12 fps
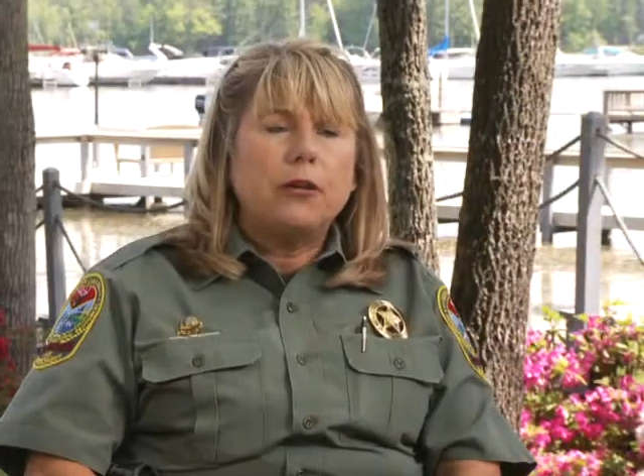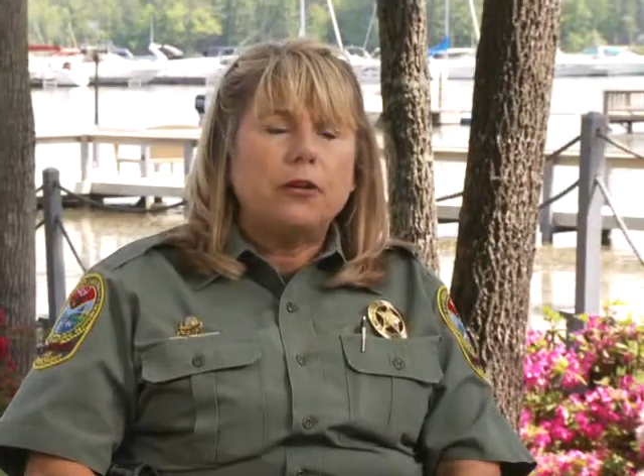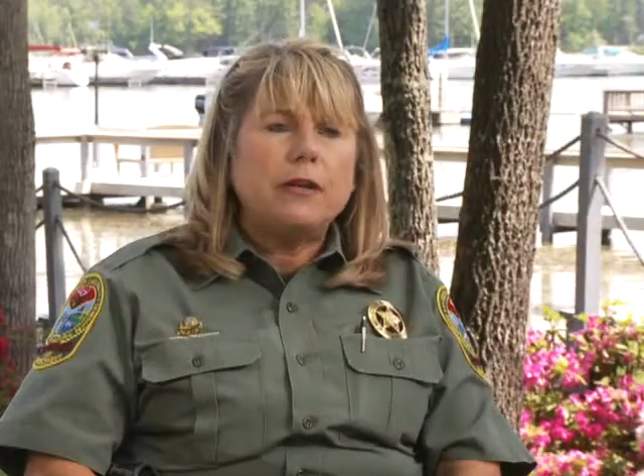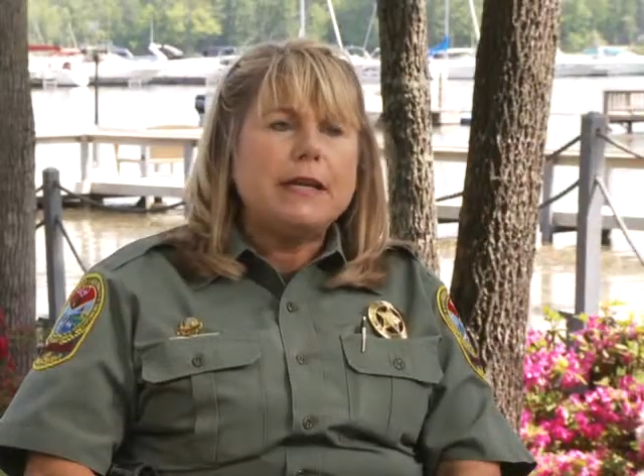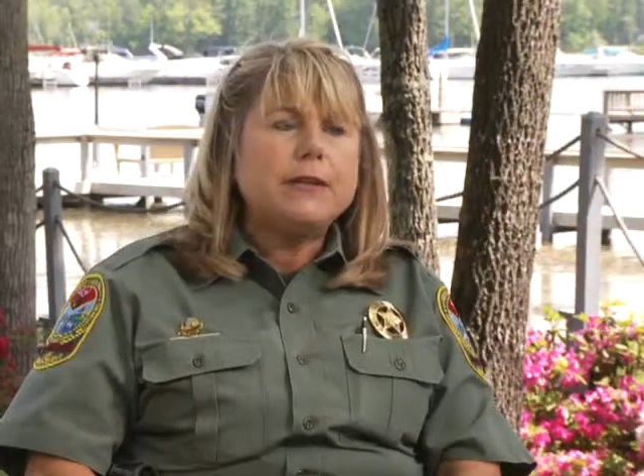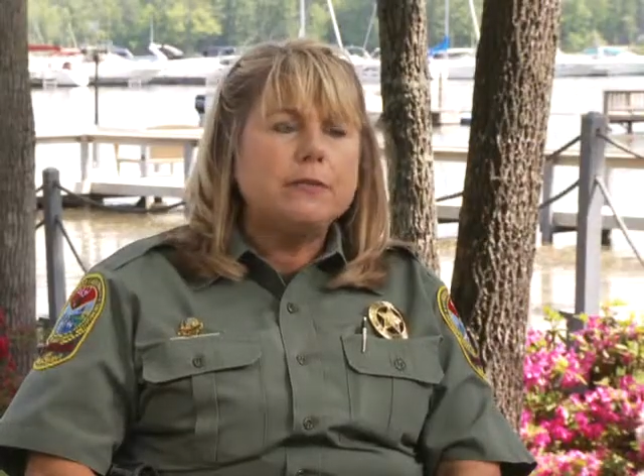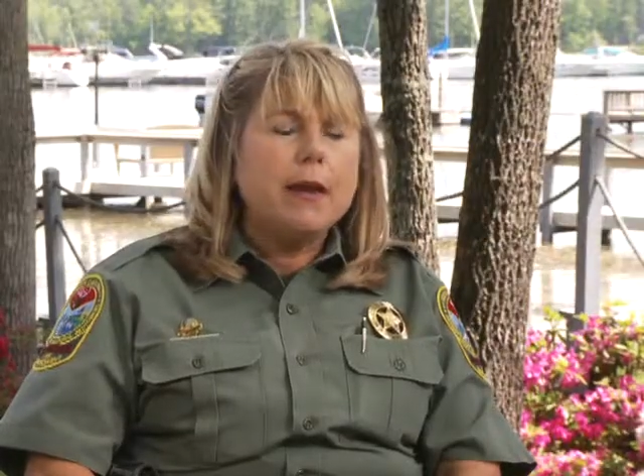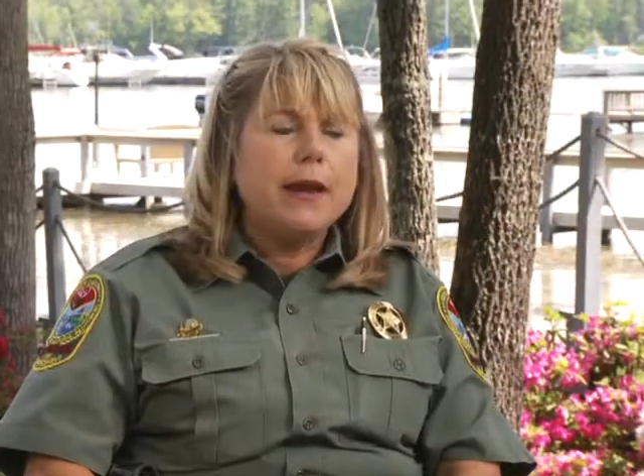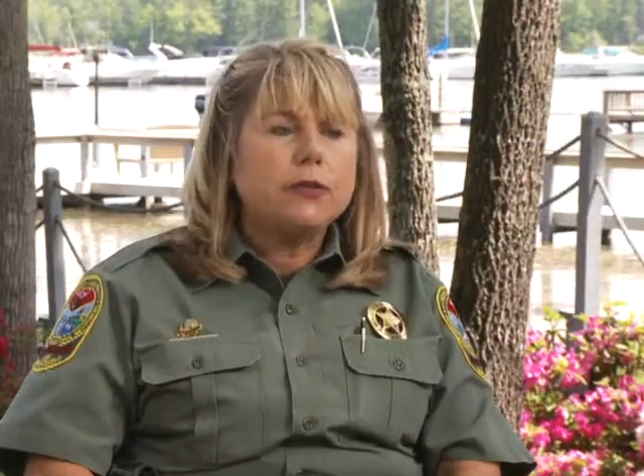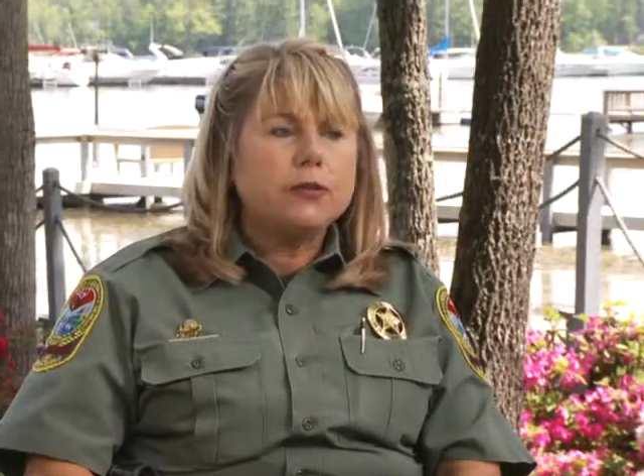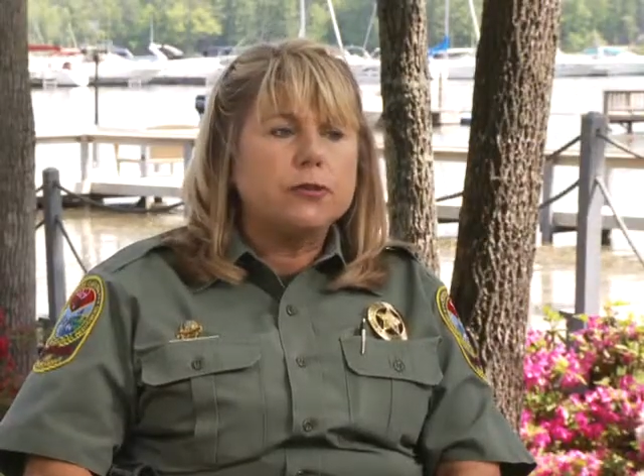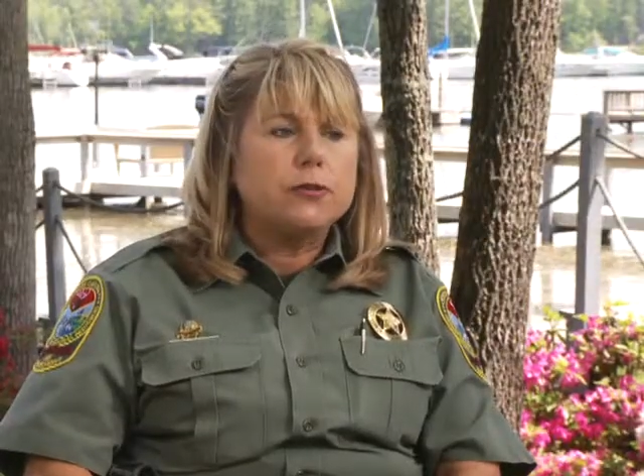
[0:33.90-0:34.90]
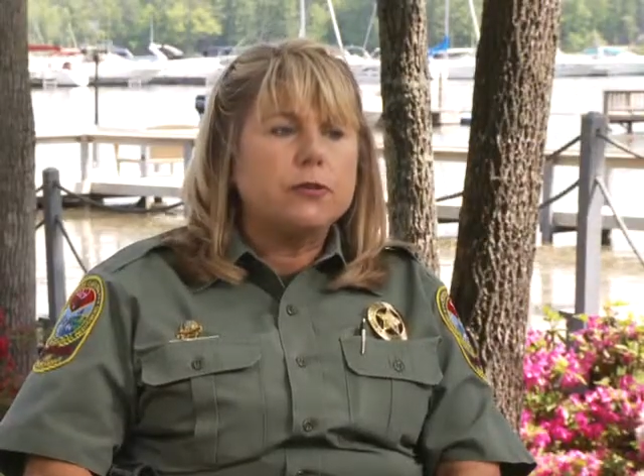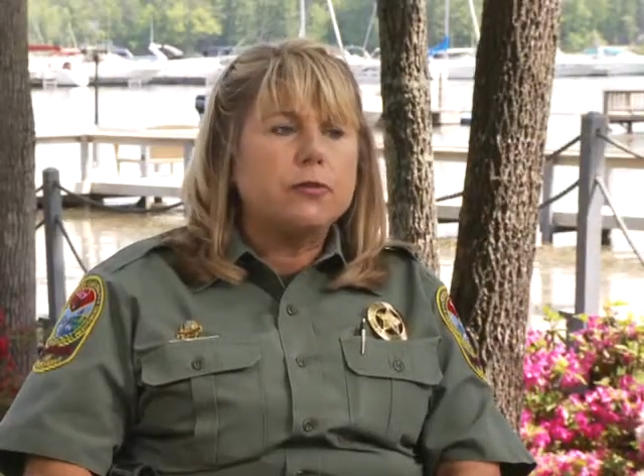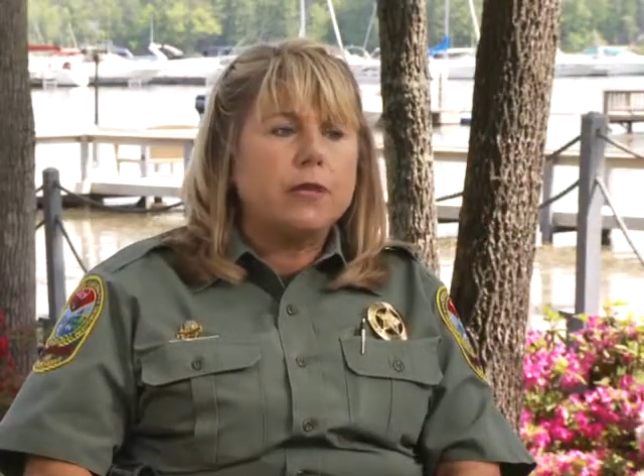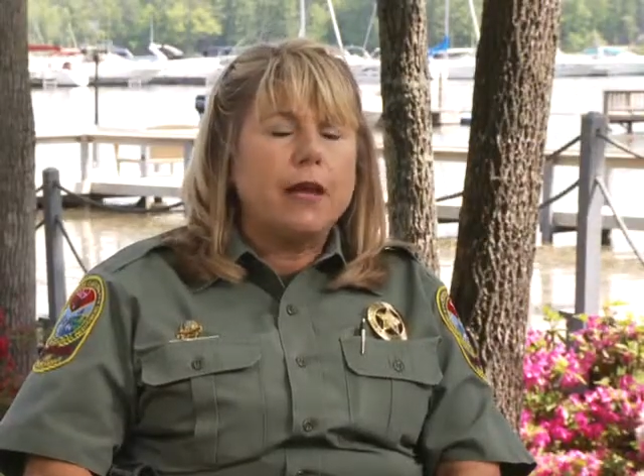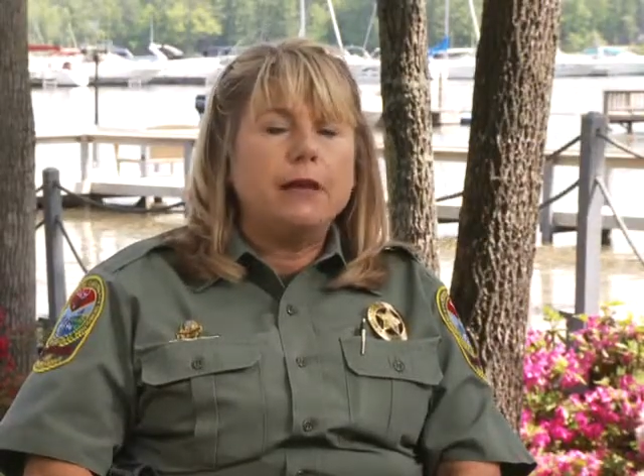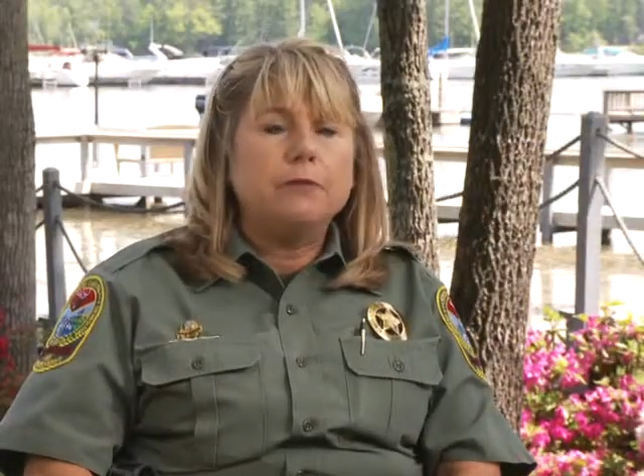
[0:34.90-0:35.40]
know, you need to make sure
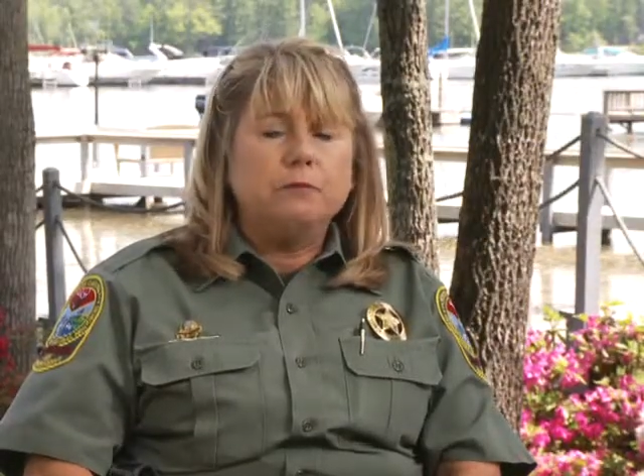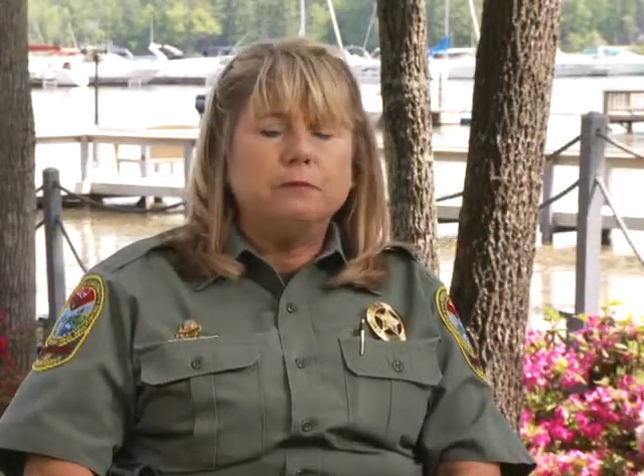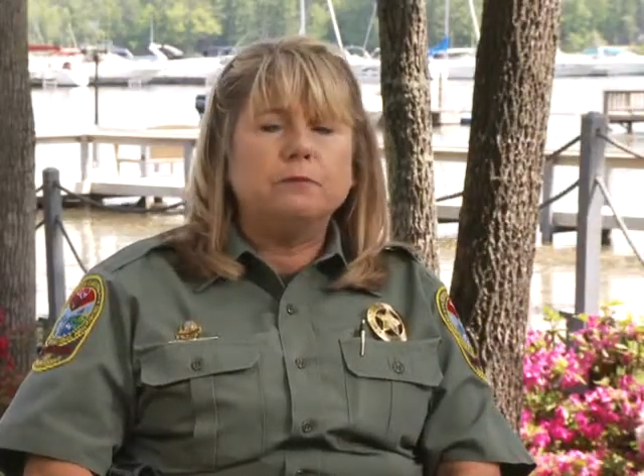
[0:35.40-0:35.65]
that